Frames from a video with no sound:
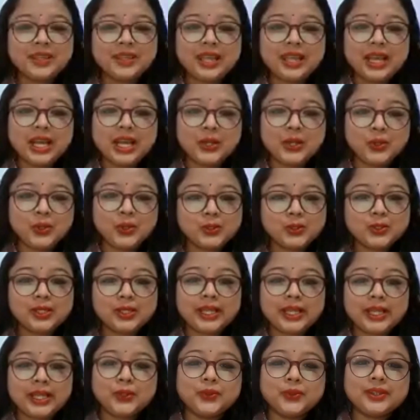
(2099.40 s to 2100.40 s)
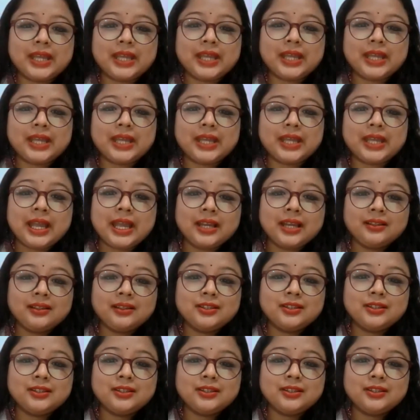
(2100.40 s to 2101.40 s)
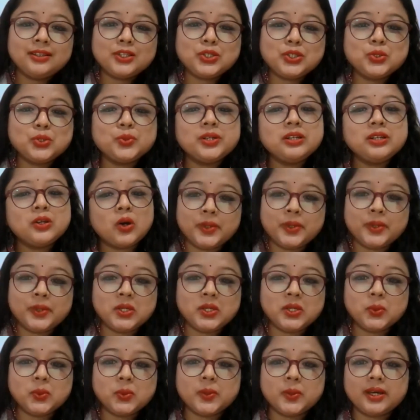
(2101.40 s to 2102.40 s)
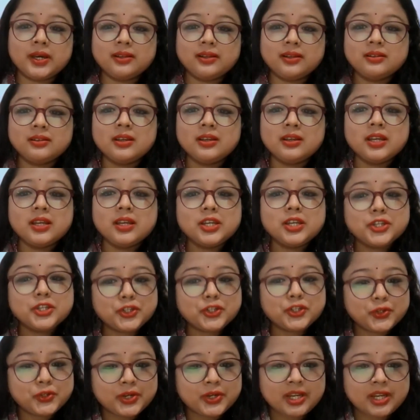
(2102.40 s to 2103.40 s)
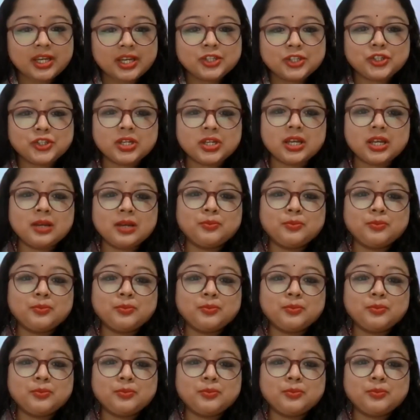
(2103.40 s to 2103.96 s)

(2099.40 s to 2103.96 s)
I'd also like to thank the student coordinators of Vritika 2021,